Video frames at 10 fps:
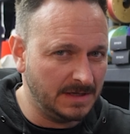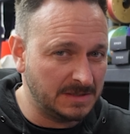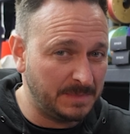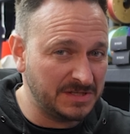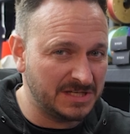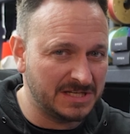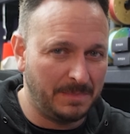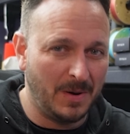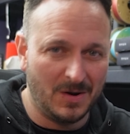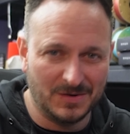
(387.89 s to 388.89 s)
it's a business in a
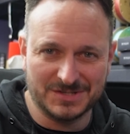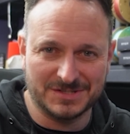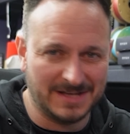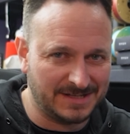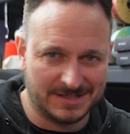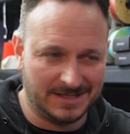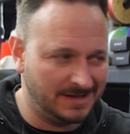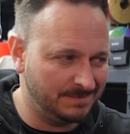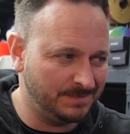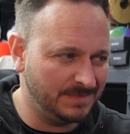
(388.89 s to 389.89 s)
box. That's
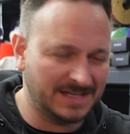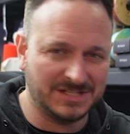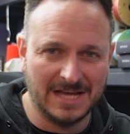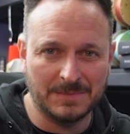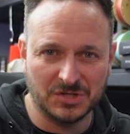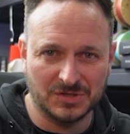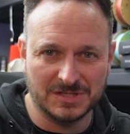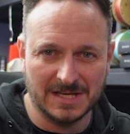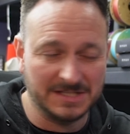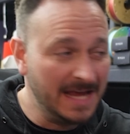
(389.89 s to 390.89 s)
the that's the upshot to
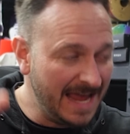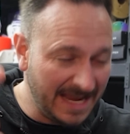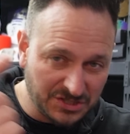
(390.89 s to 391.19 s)
this. It's